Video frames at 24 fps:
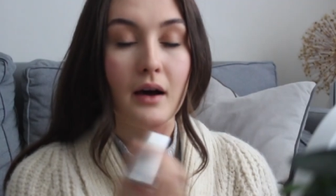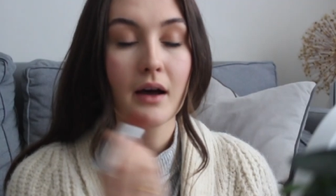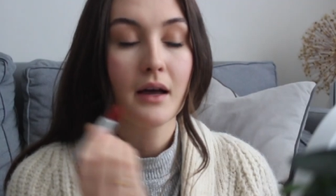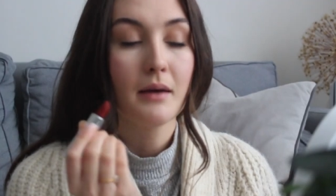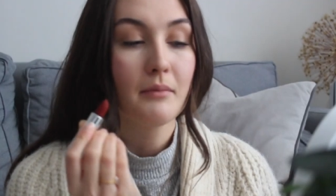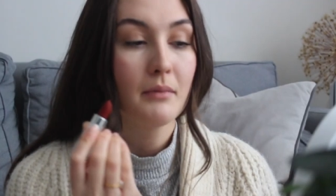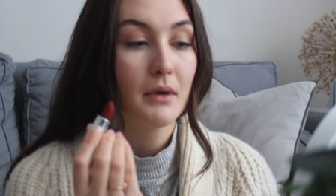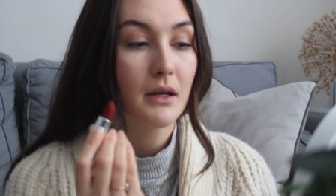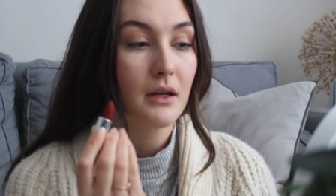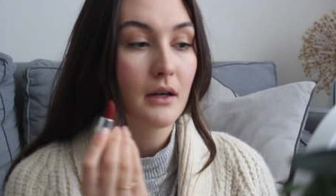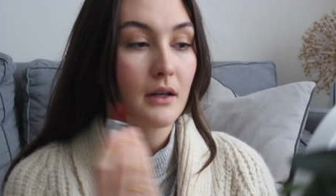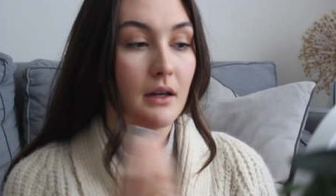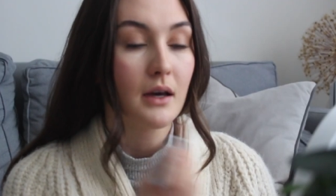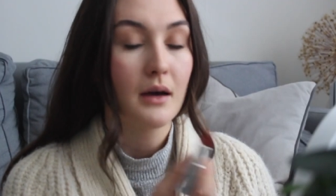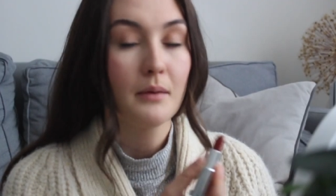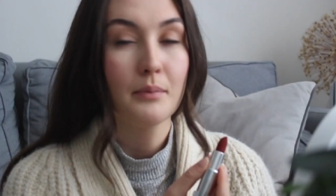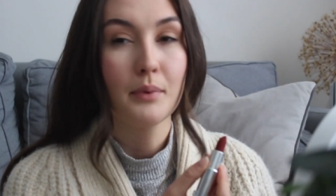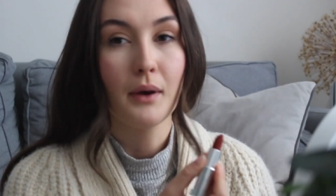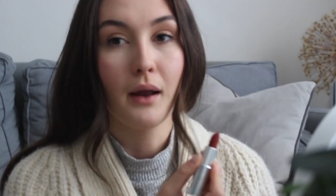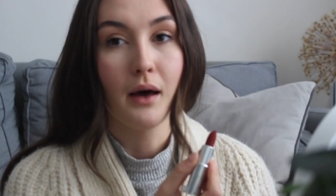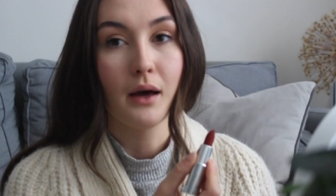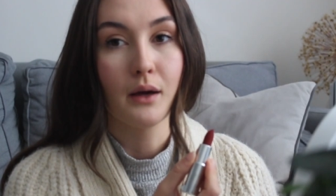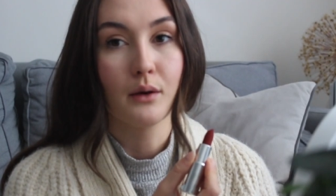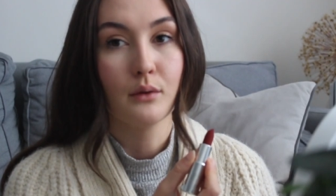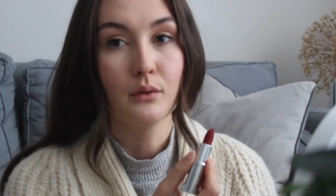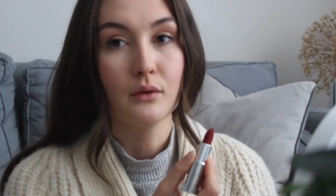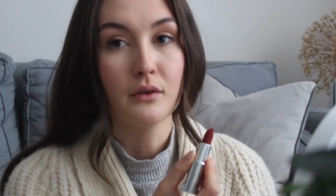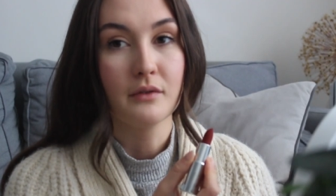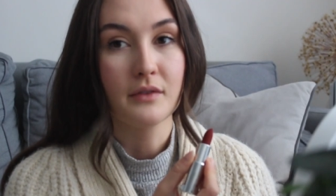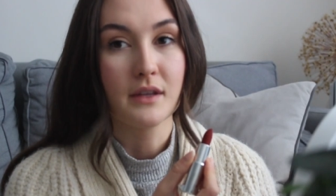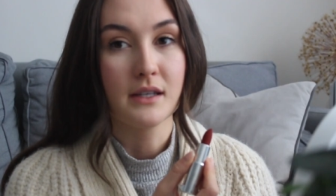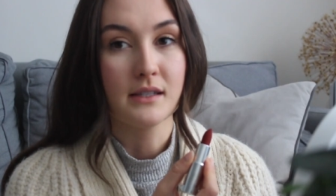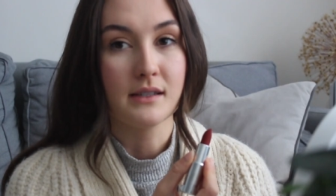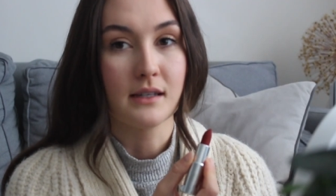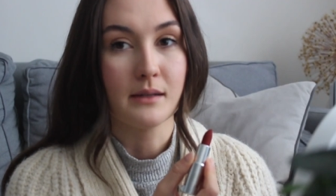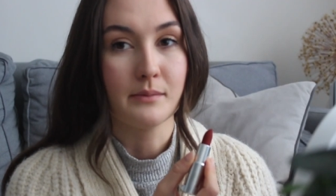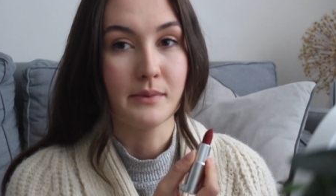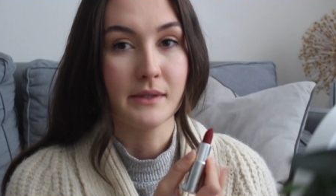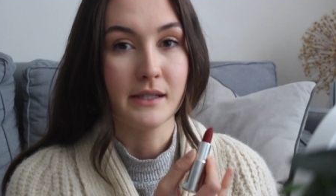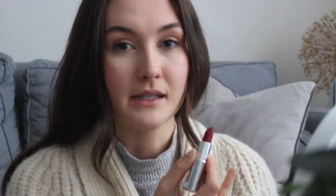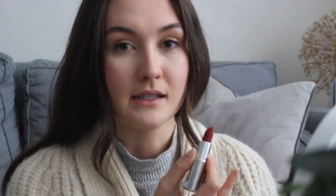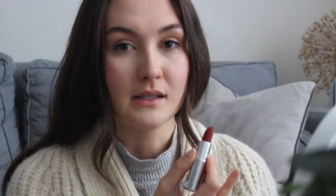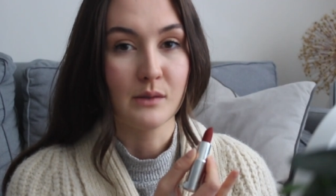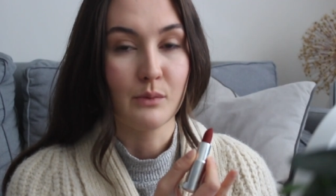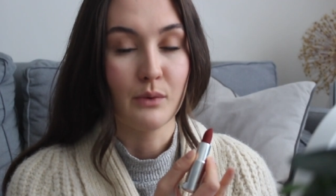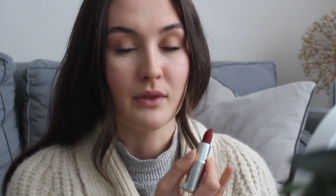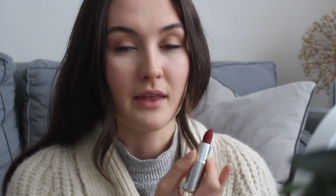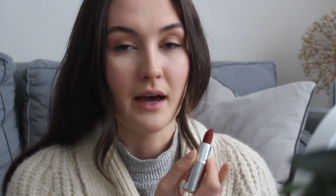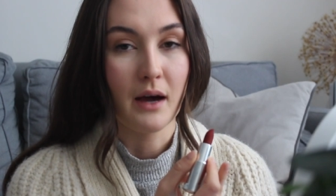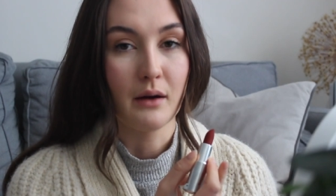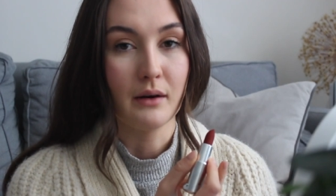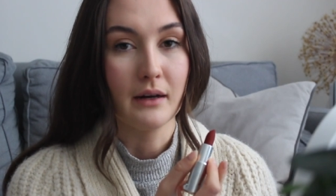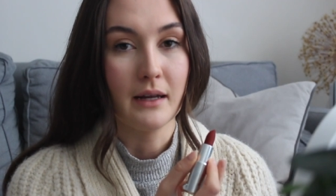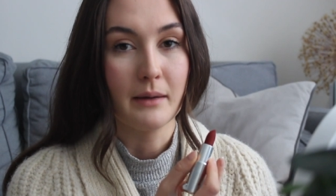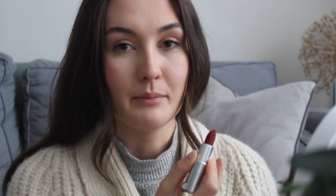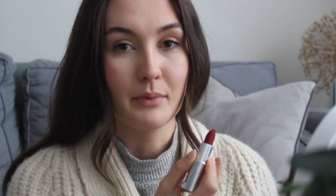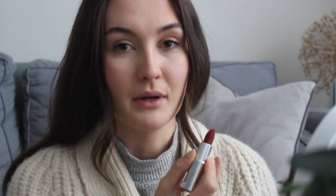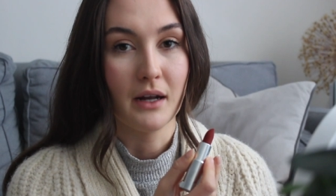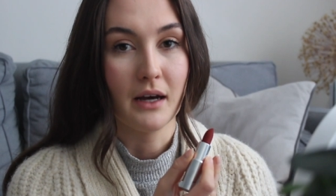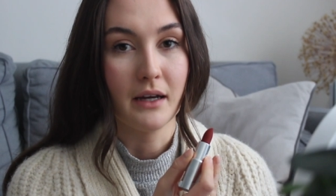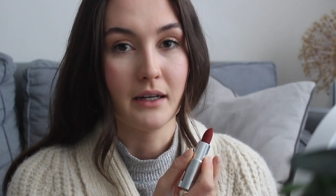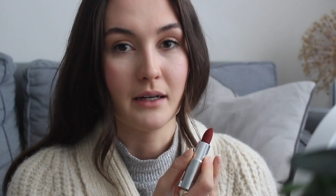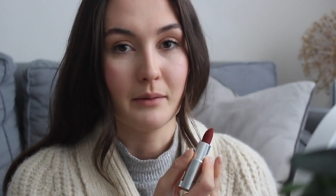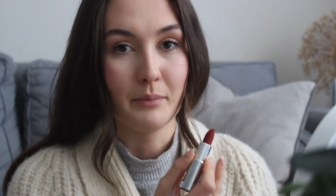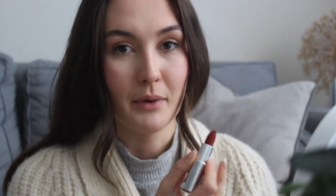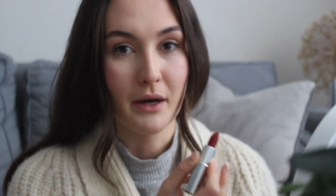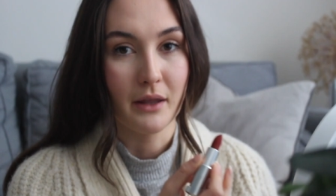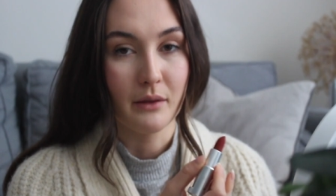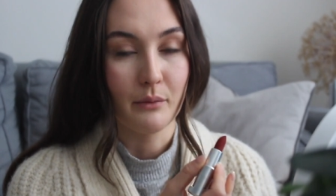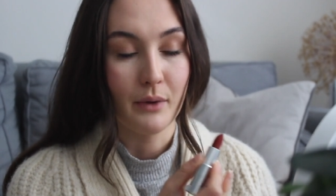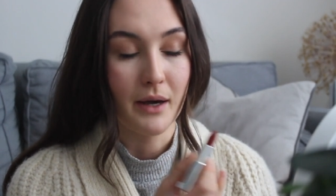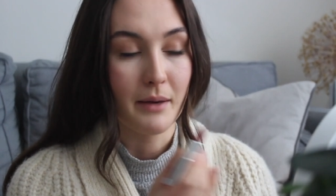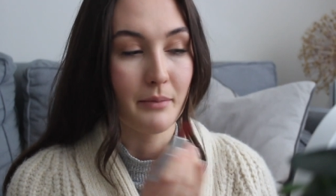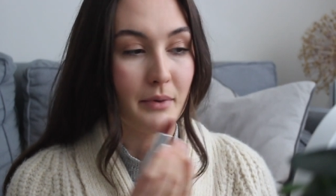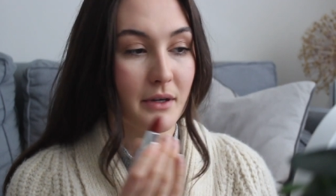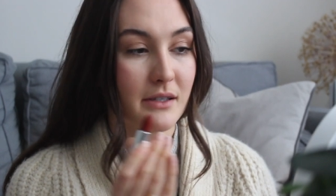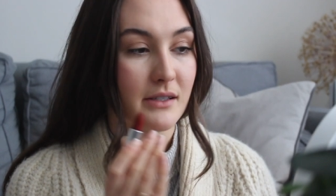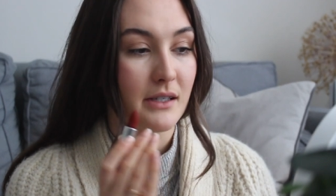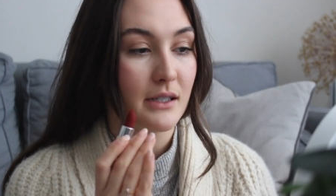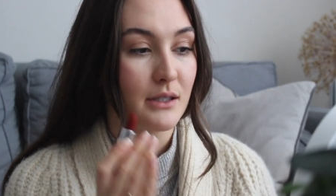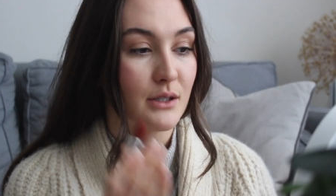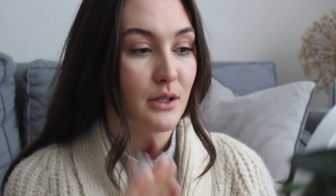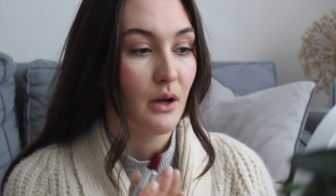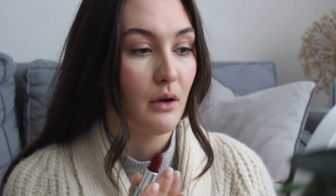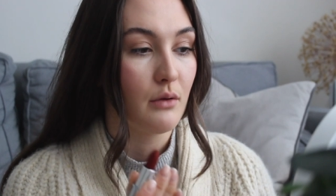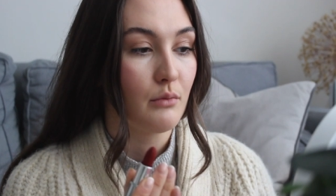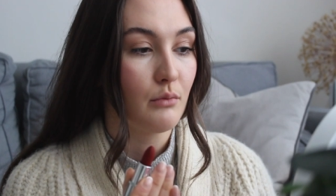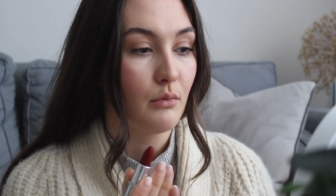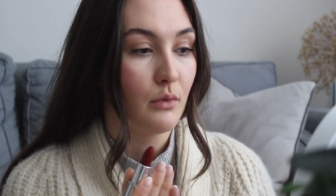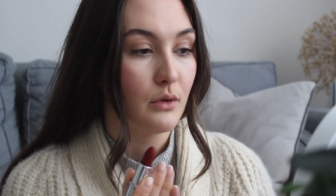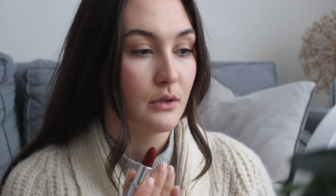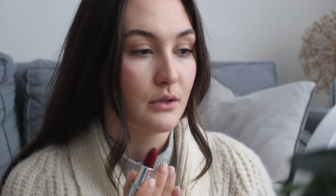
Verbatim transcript: I'm going to apply all of these lipsticks without lip liner, by the way, because I don't